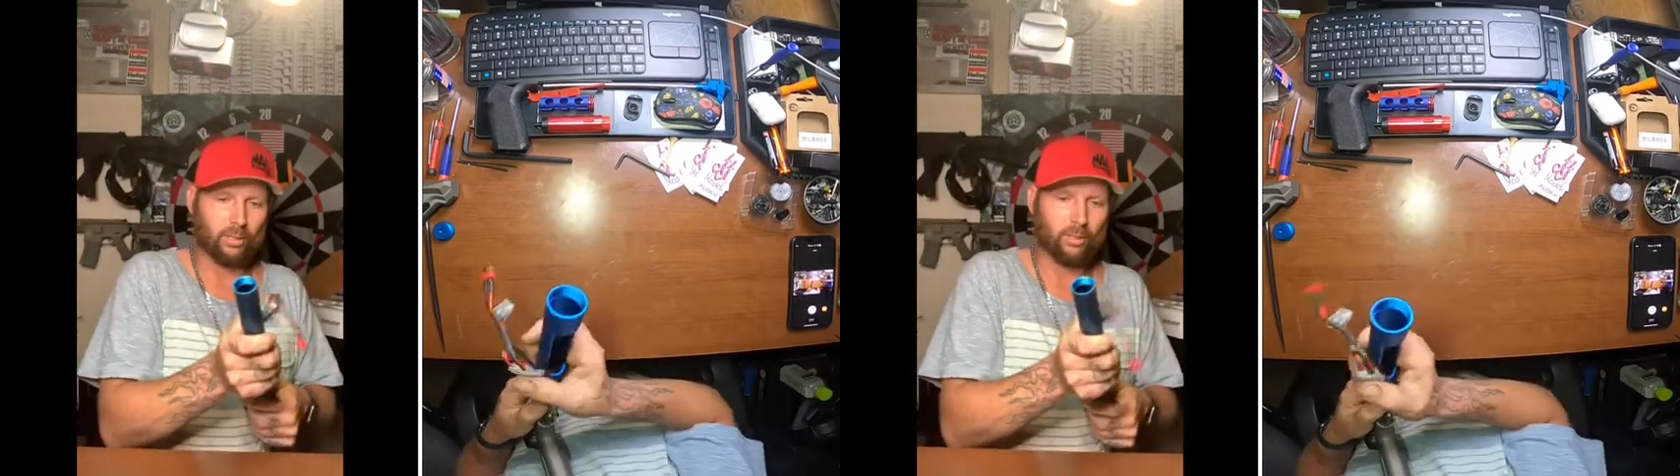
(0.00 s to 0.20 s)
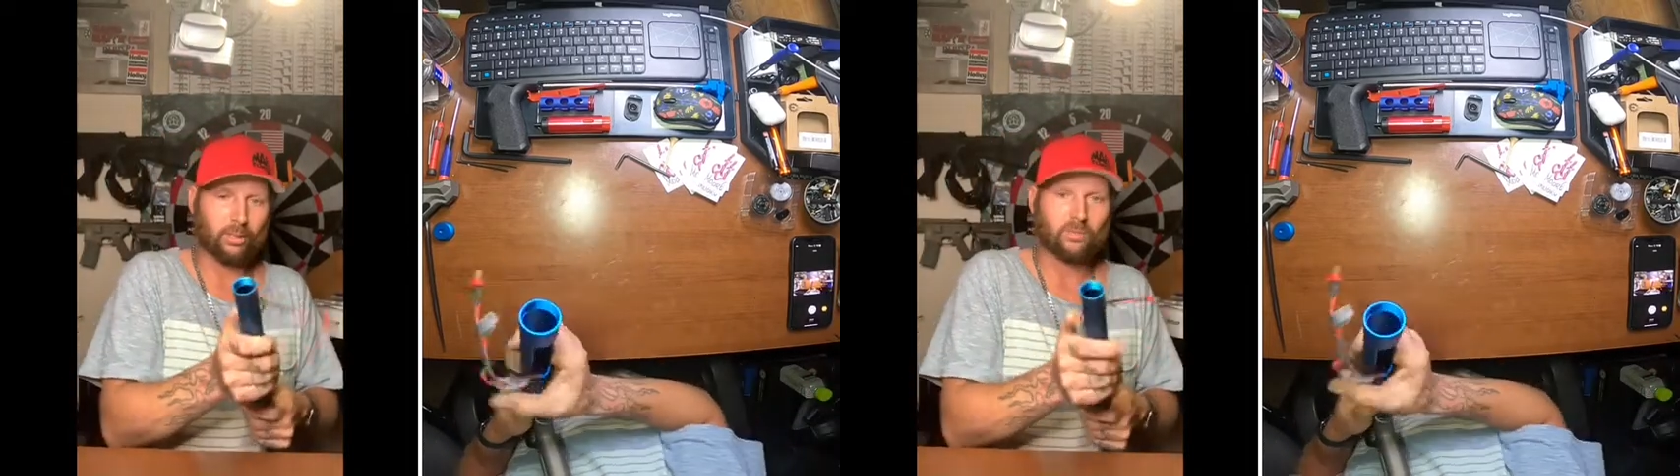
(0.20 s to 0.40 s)

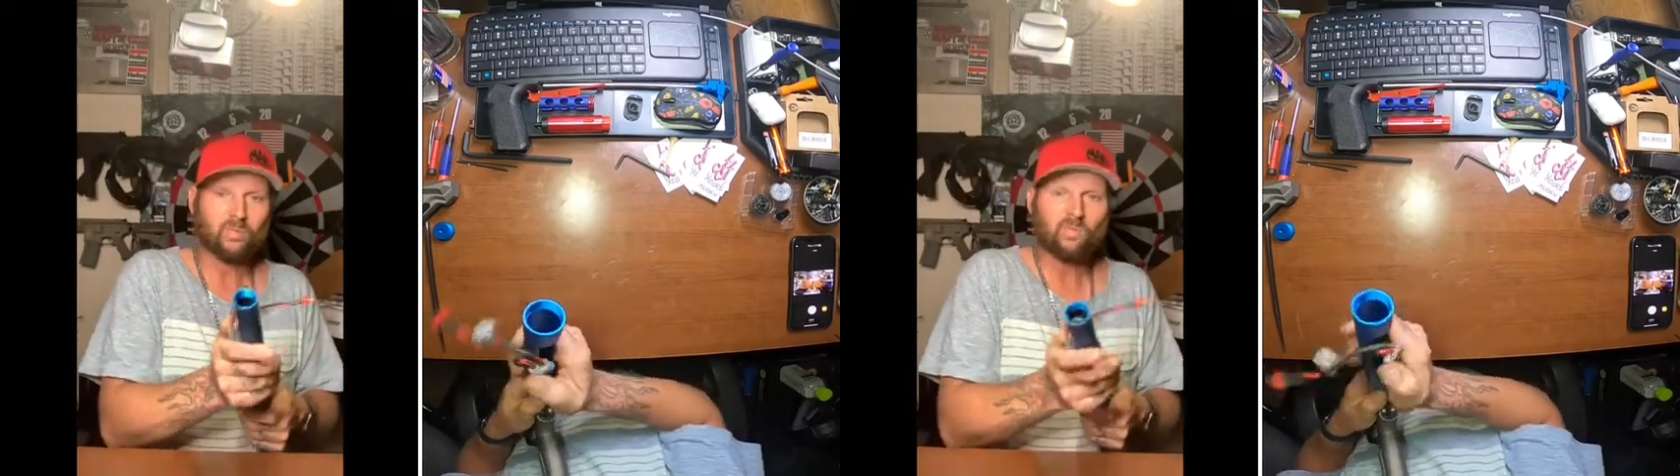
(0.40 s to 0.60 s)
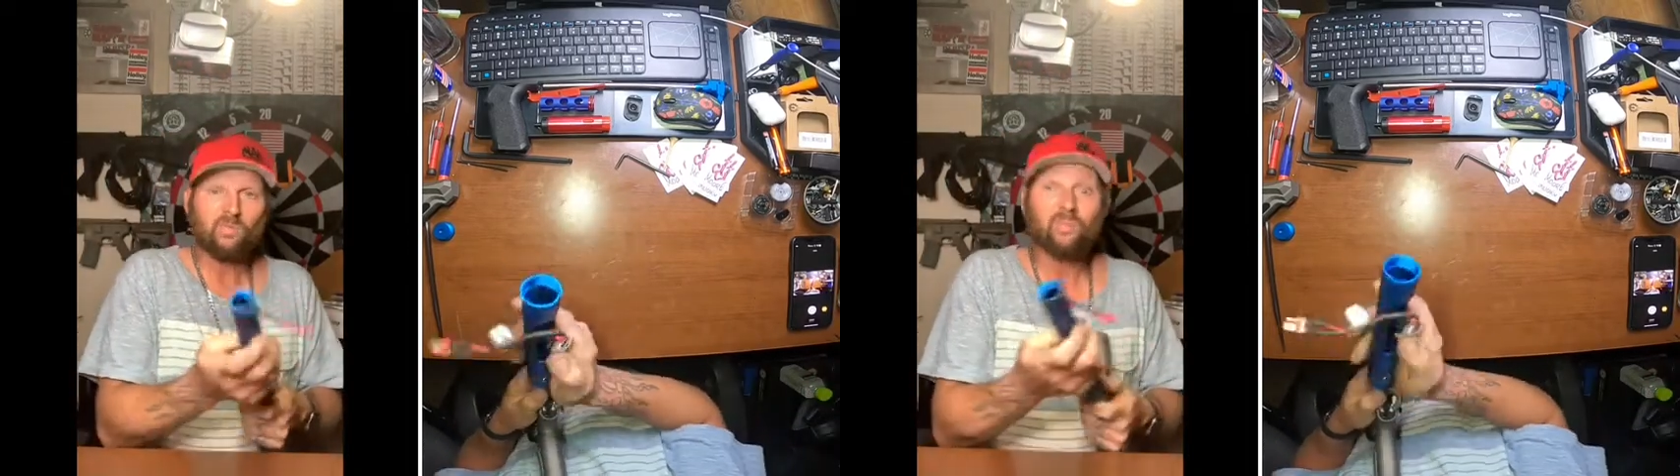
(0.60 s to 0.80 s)
it.
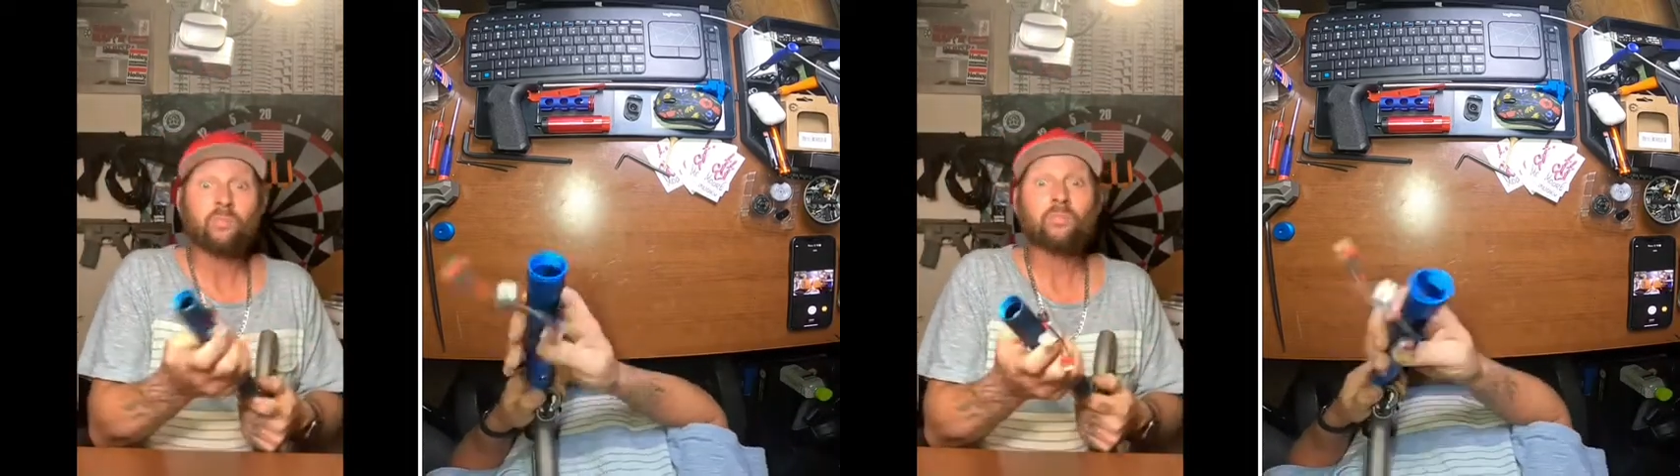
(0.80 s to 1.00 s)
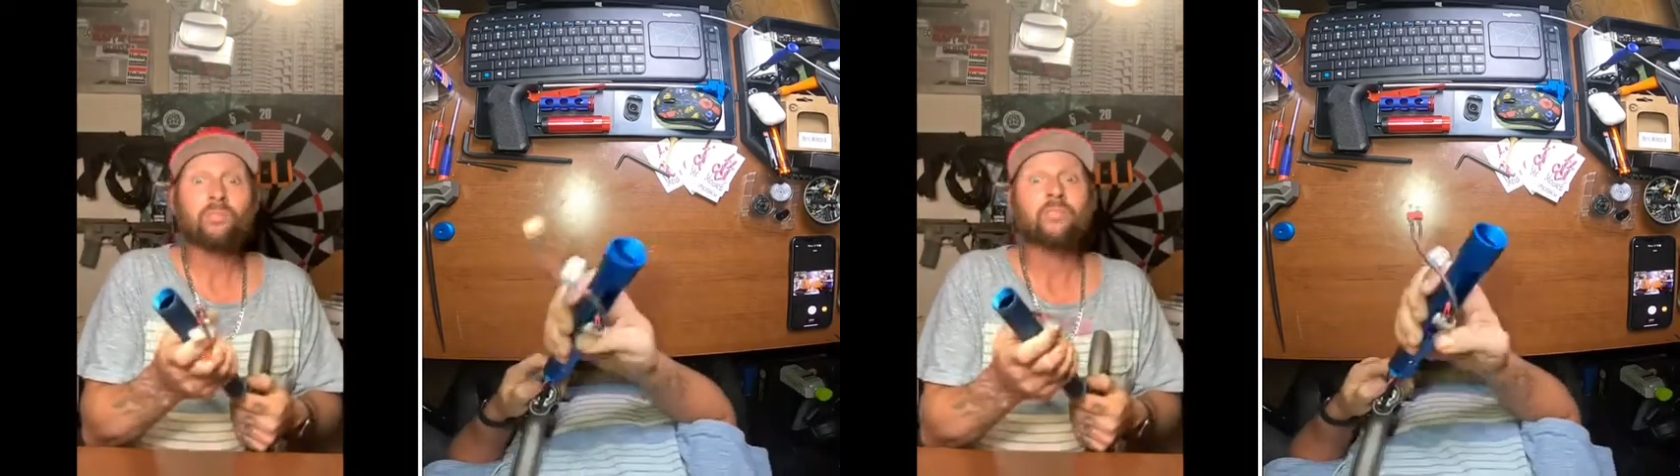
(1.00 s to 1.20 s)

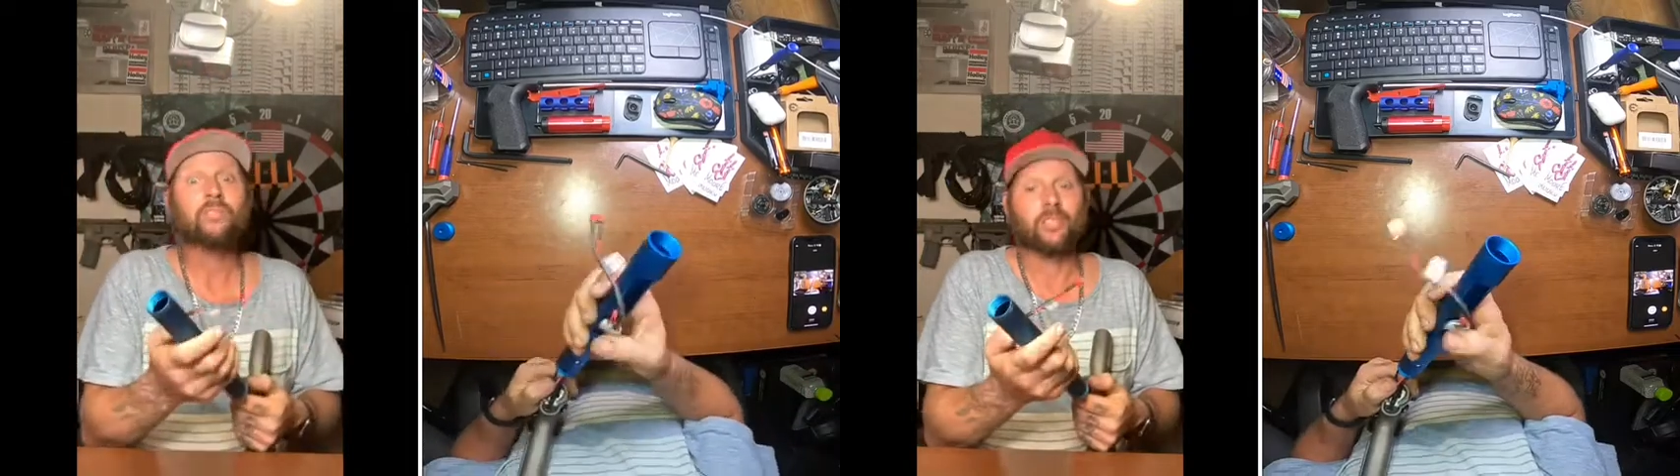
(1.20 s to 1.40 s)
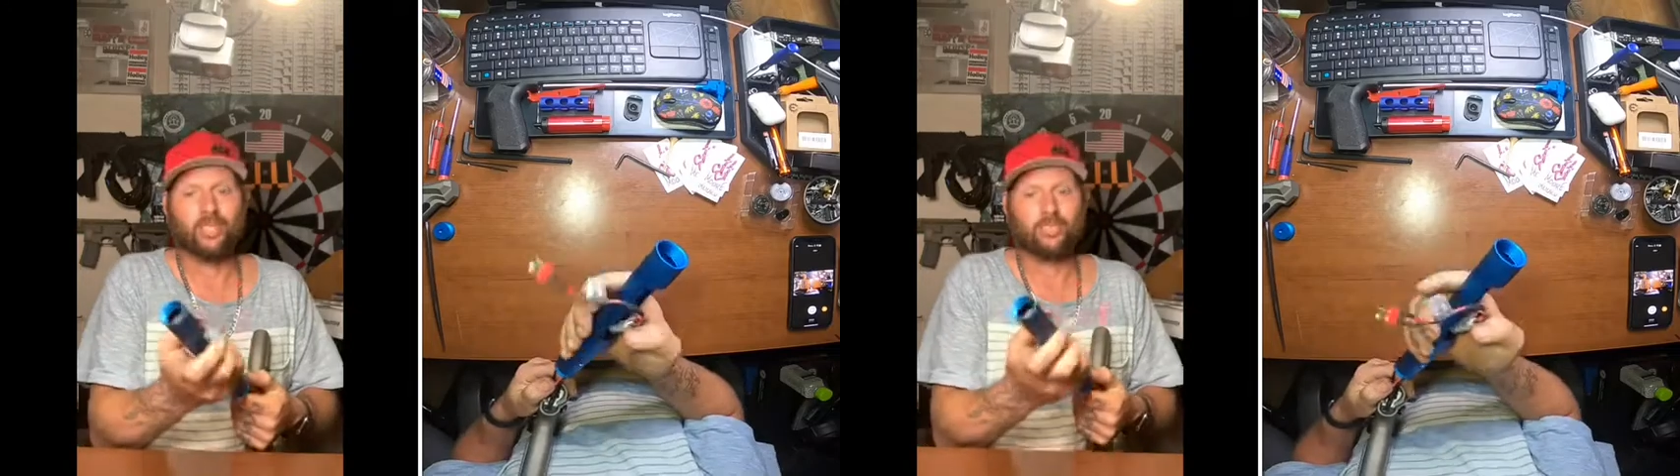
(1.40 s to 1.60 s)

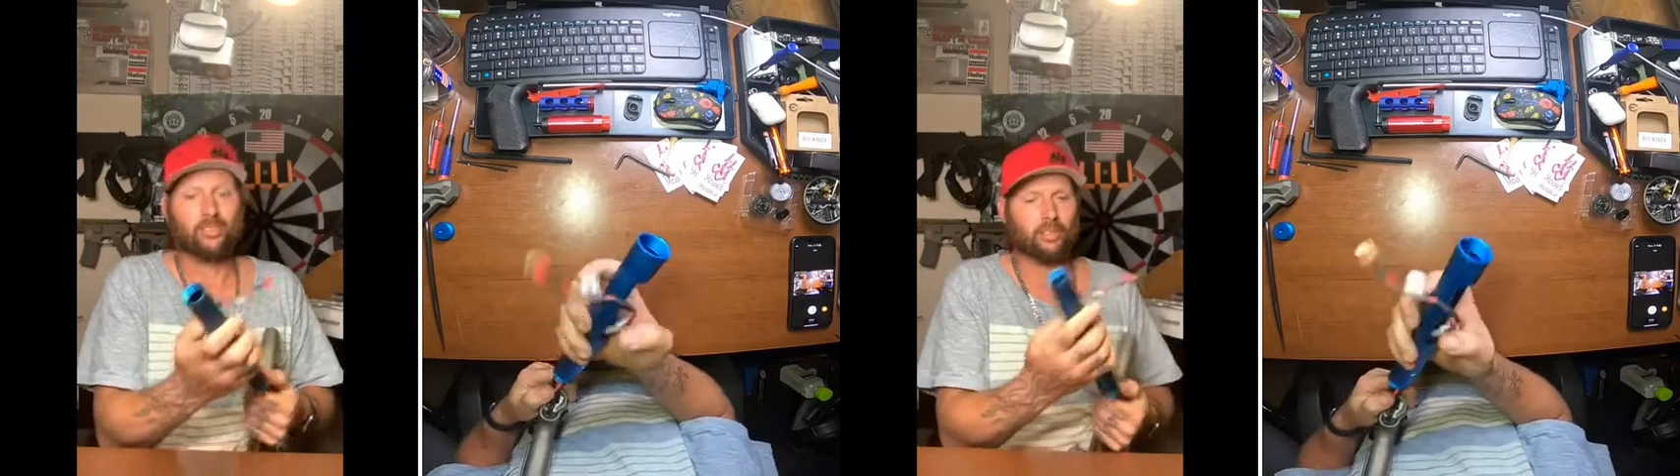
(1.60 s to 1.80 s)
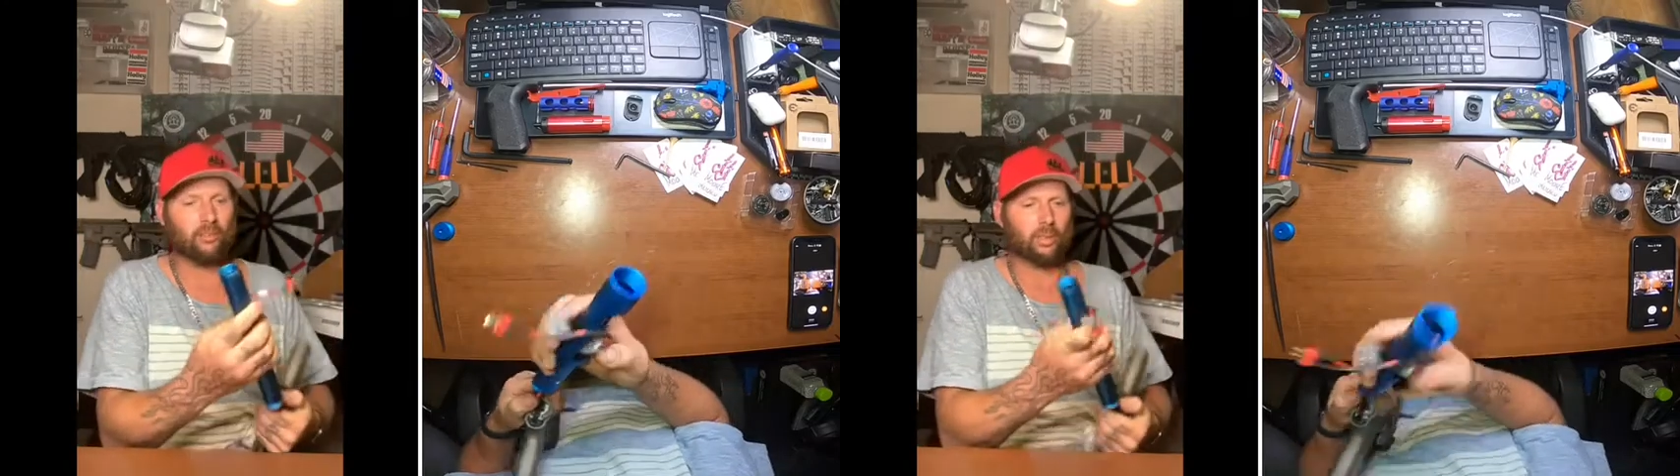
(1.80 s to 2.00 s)
This is
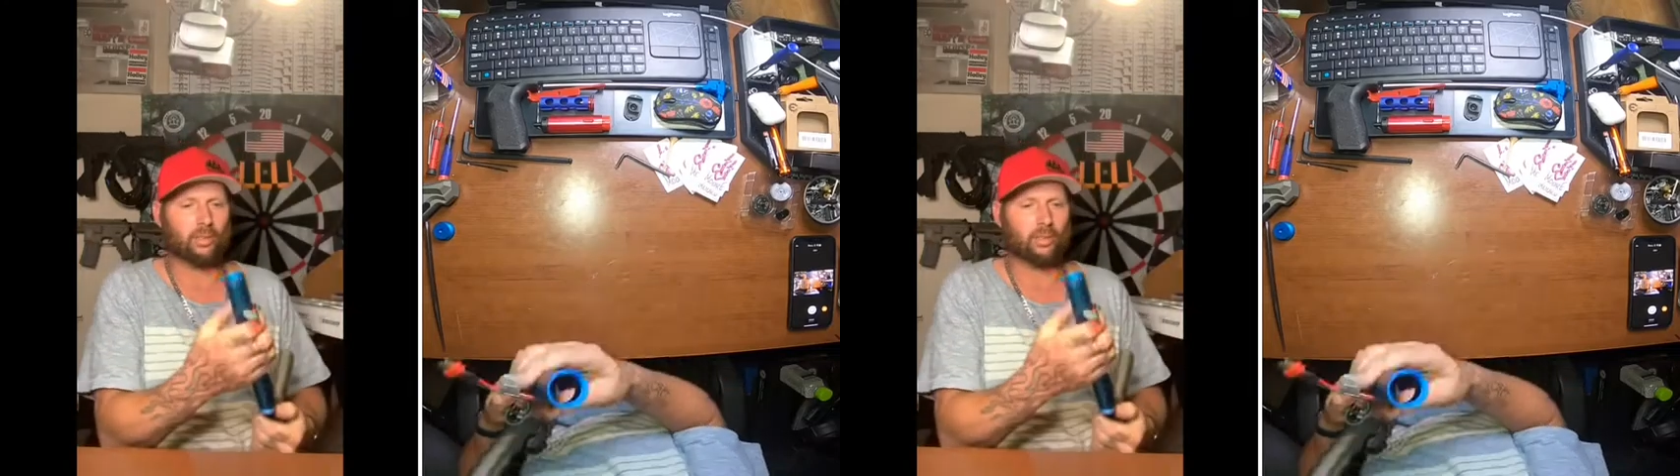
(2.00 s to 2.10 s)
gonna be good,